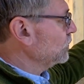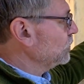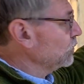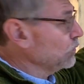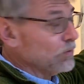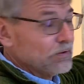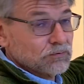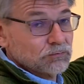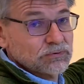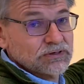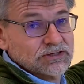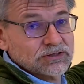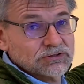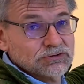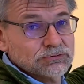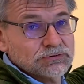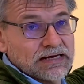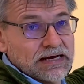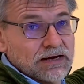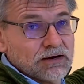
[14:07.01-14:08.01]
what we can
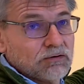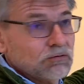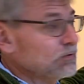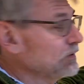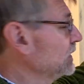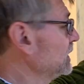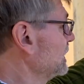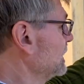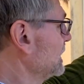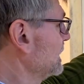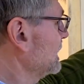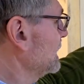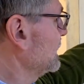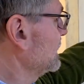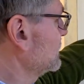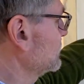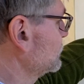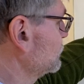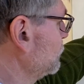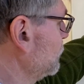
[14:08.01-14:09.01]
do now
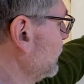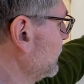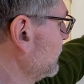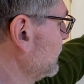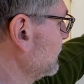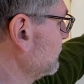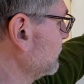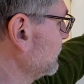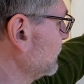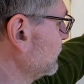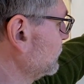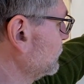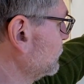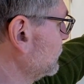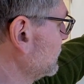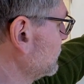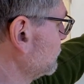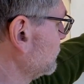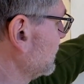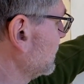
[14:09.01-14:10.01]
is, one thing we can do
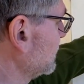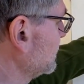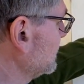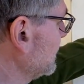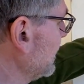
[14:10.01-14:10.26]
is we can